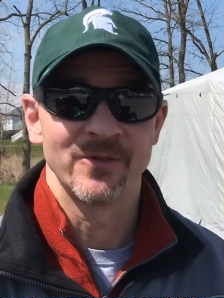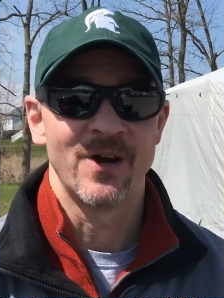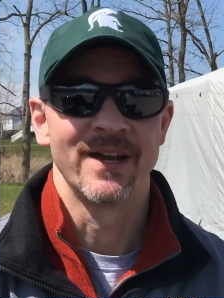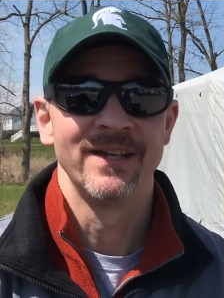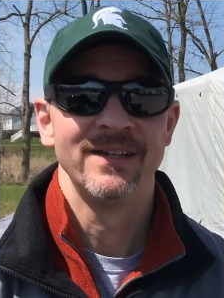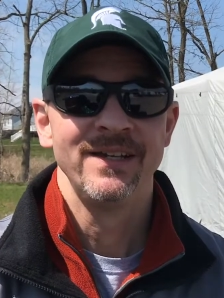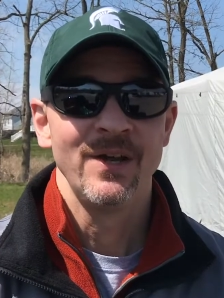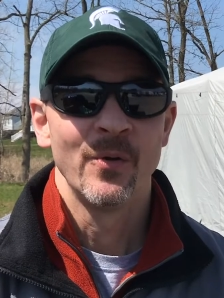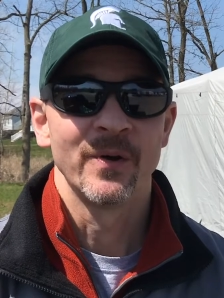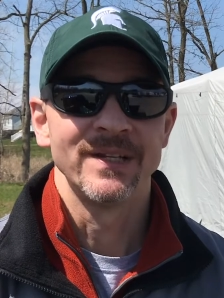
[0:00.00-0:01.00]
on it.
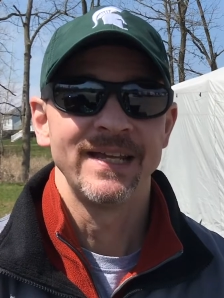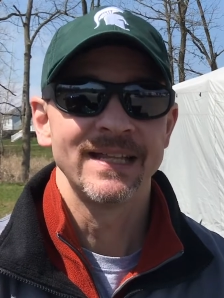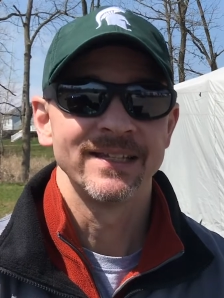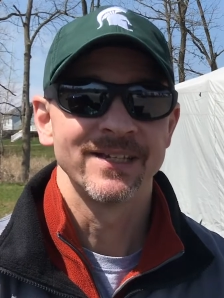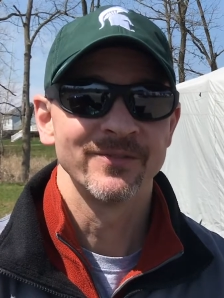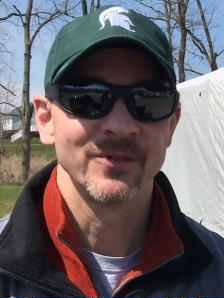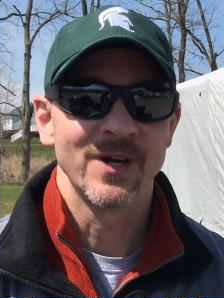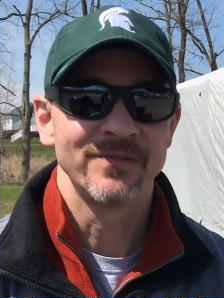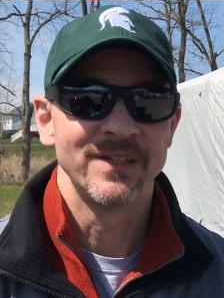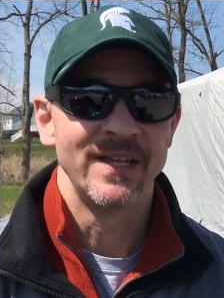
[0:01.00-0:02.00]
We're going to take the cover
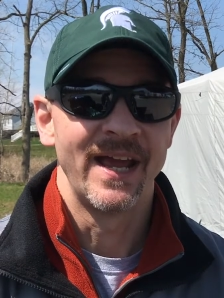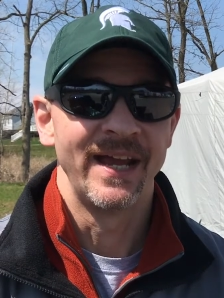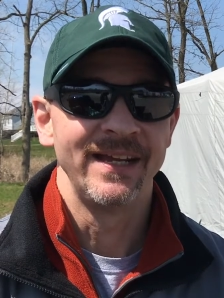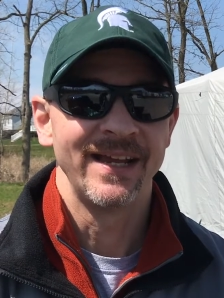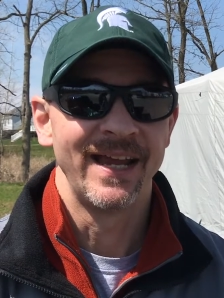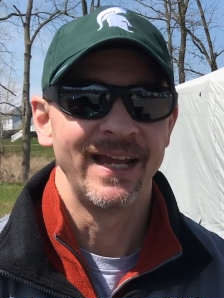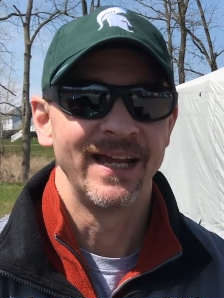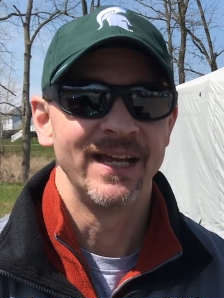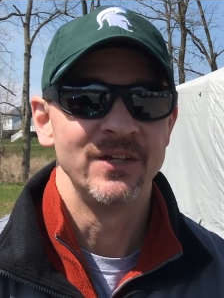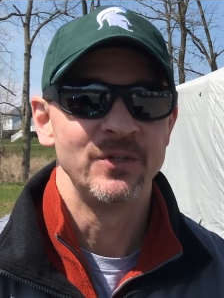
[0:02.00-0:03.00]
off today
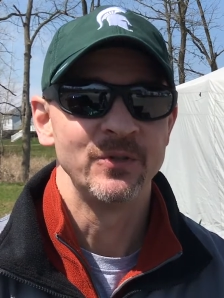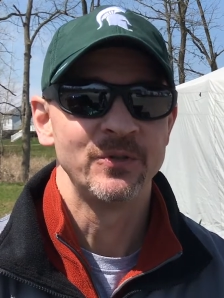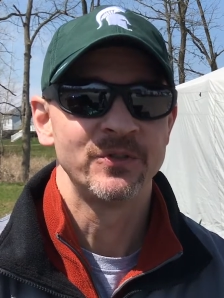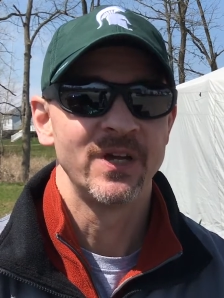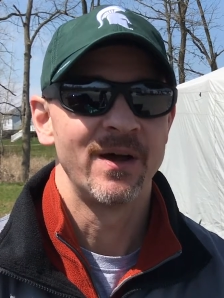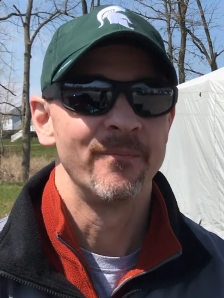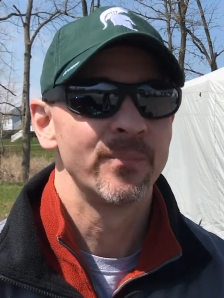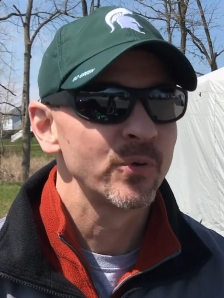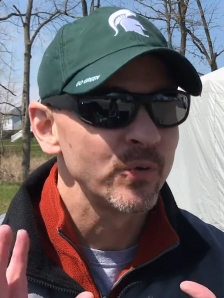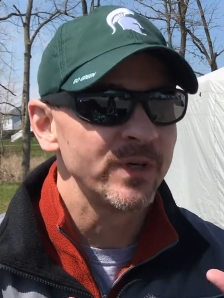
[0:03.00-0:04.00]
and do some
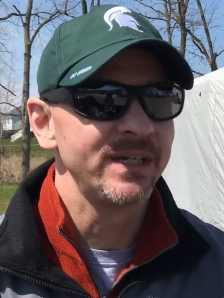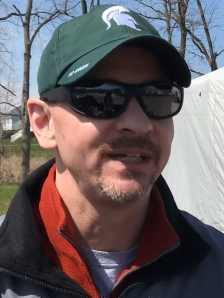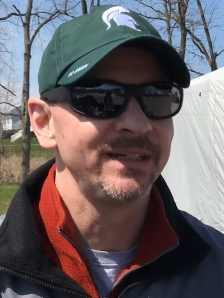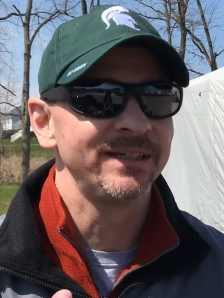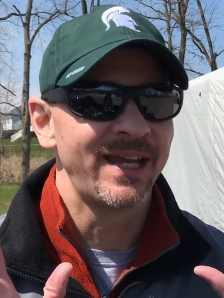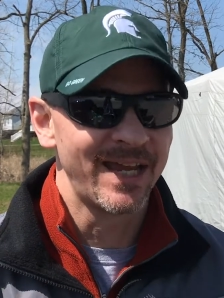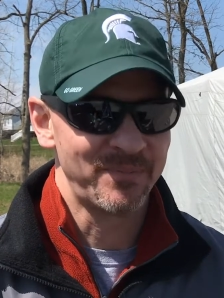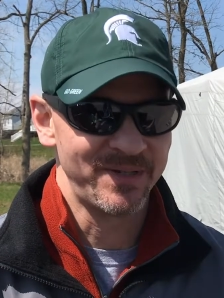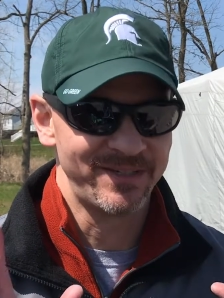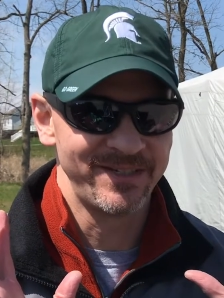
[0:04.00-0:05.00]

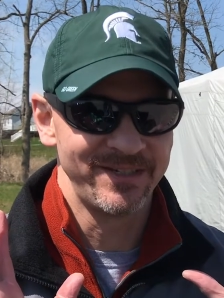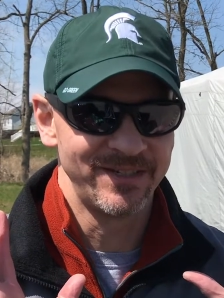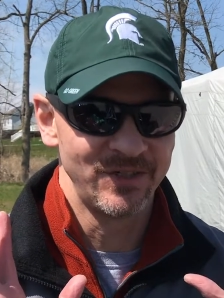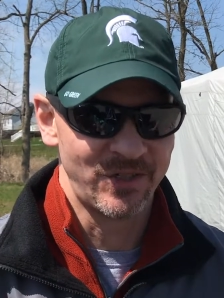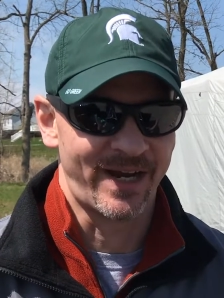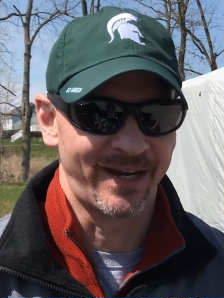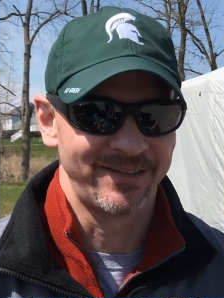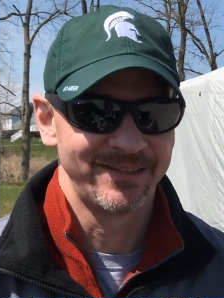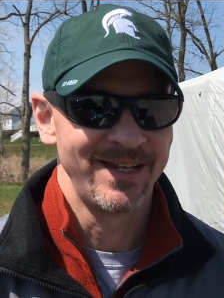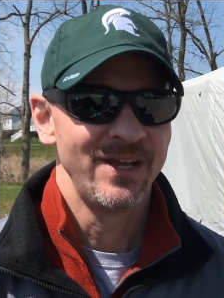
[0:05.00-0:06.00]
pre-camping season
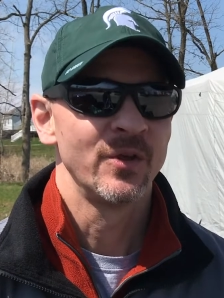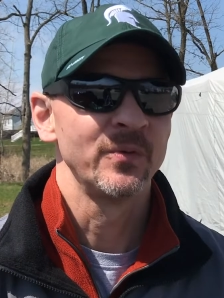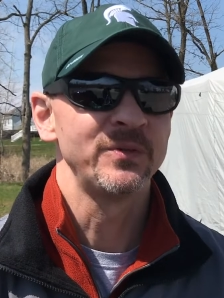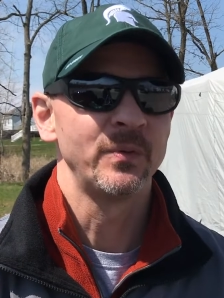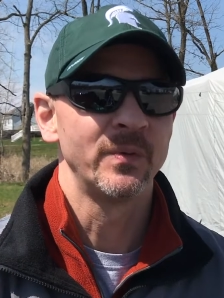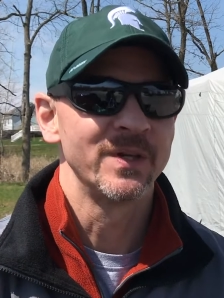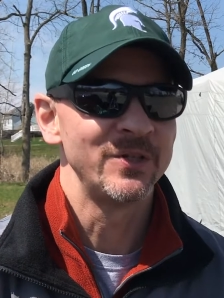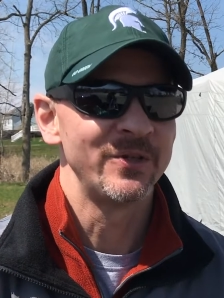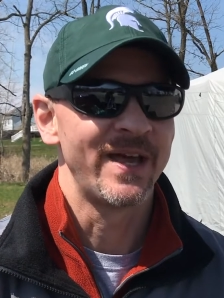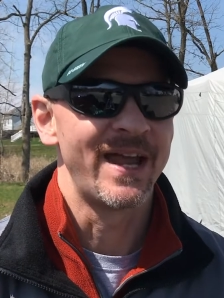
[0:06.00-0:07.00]
checks. The reason we want to
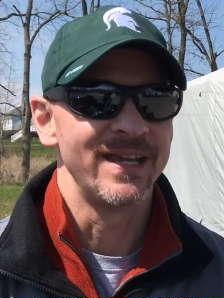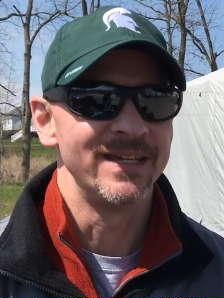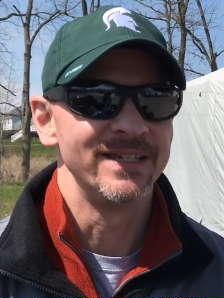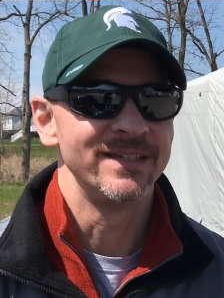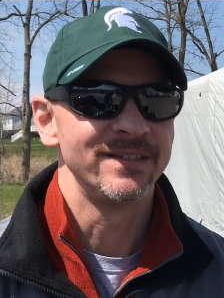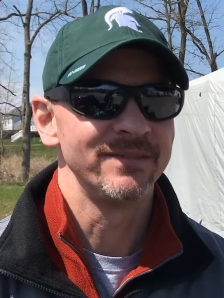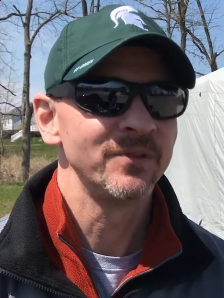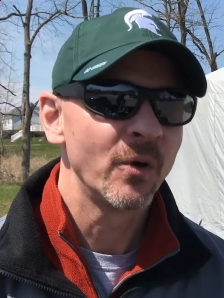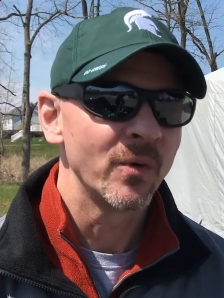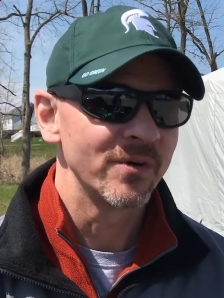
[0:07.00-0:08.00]
do that is even
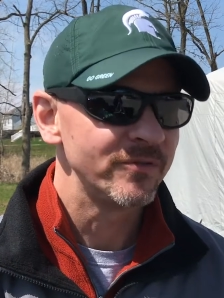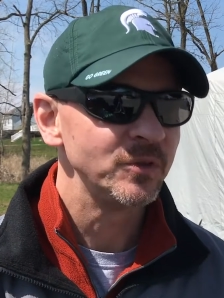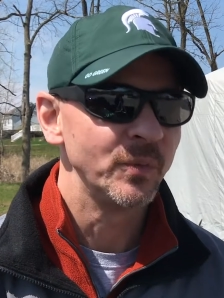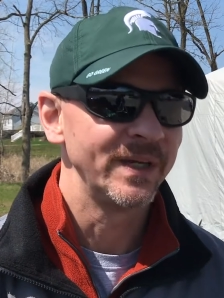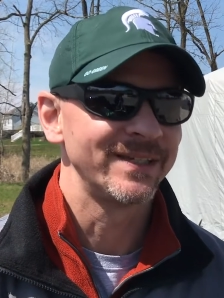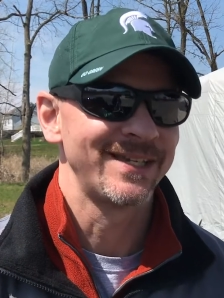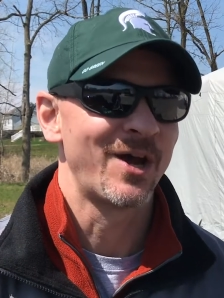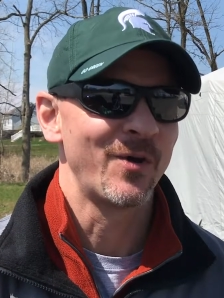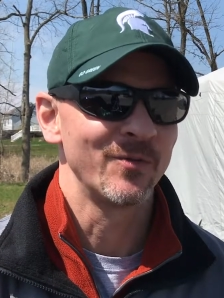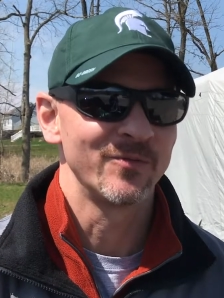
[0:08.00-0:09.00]
though we're a few weeks
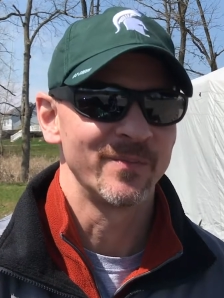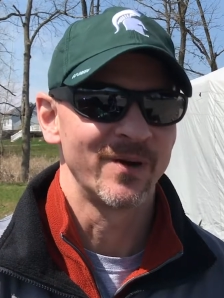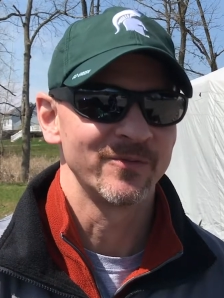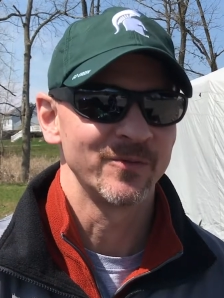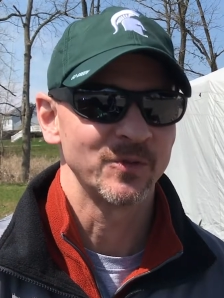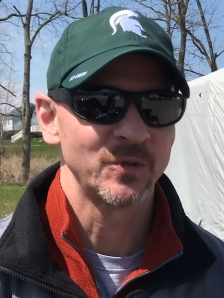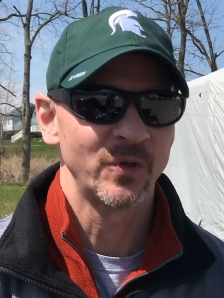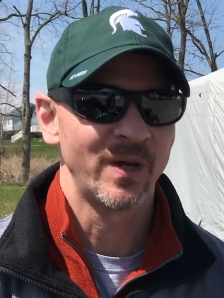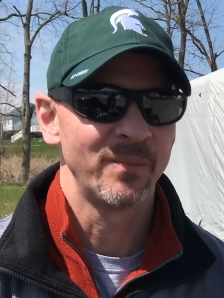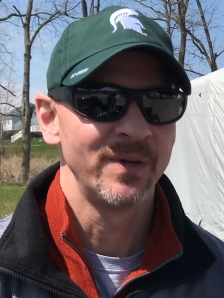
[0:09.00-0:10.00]
out from our first trip,